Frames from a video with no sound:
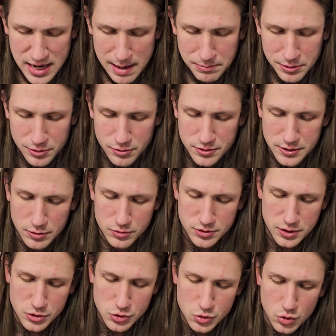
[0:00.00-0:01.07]
tapped under its owner's
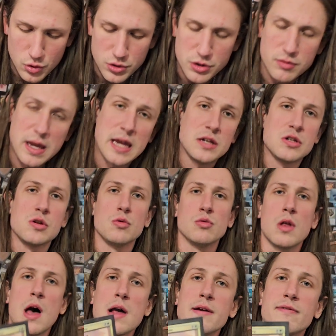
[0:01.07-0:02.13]
control, you gain 2
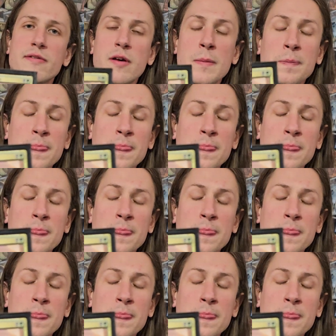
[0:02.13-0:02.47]
life.